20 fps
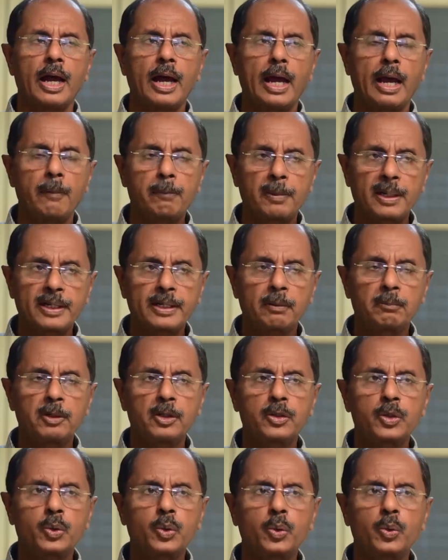applicable
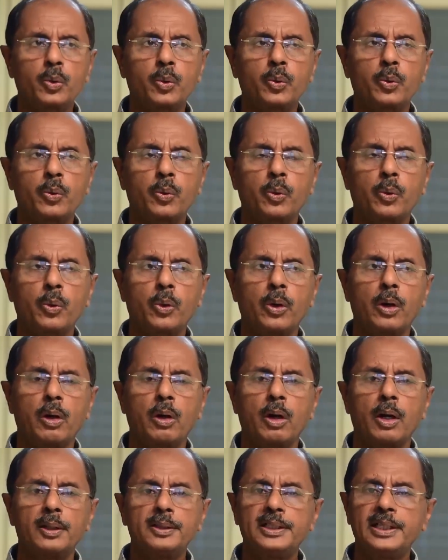to
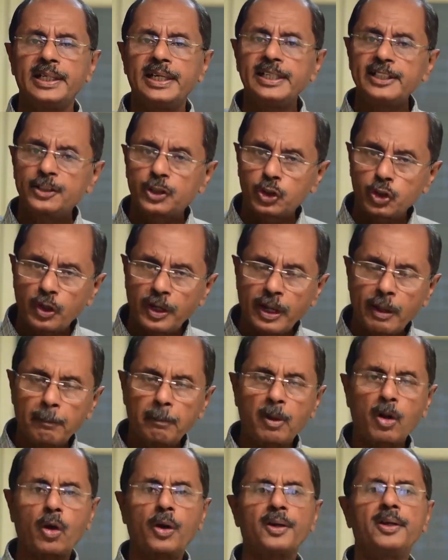the insured
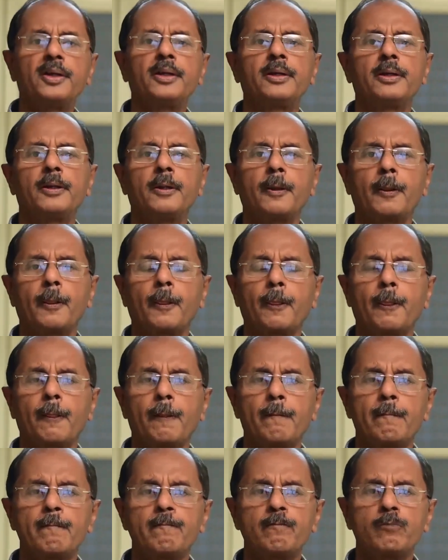employee
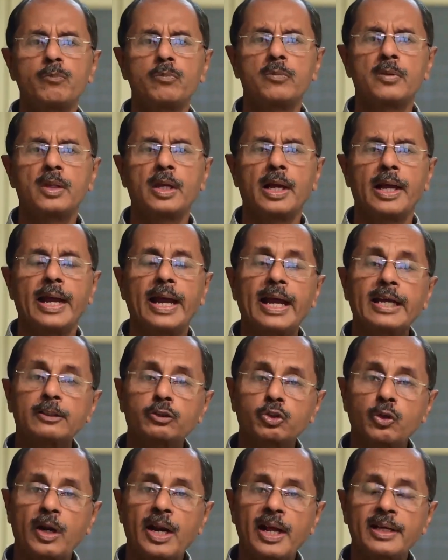
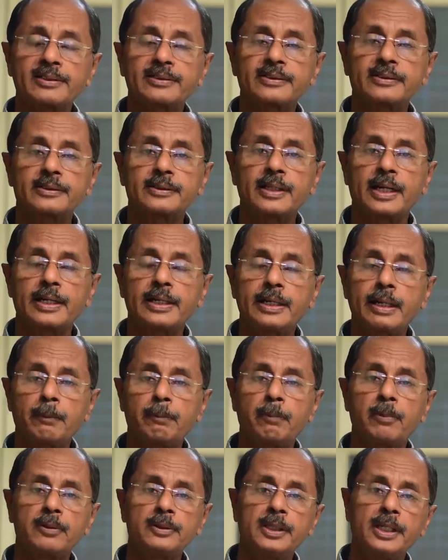as well as the
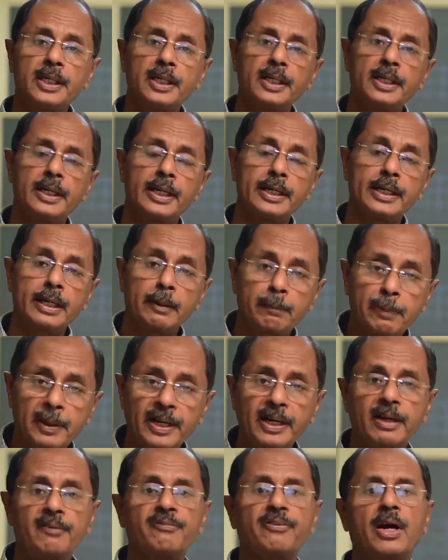
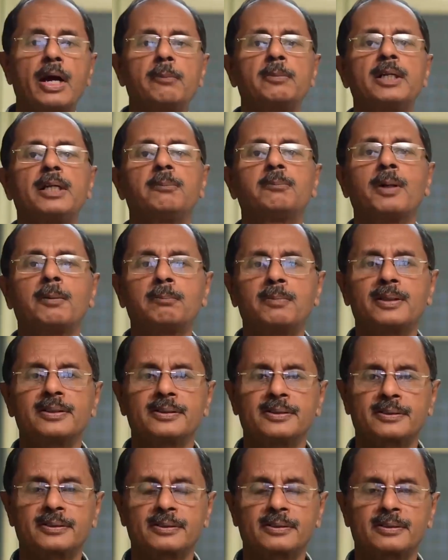dependent family
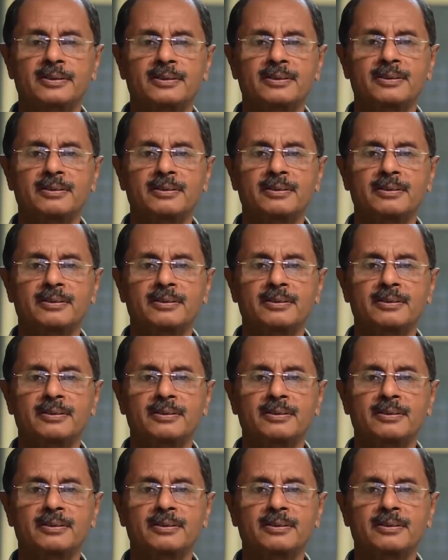members.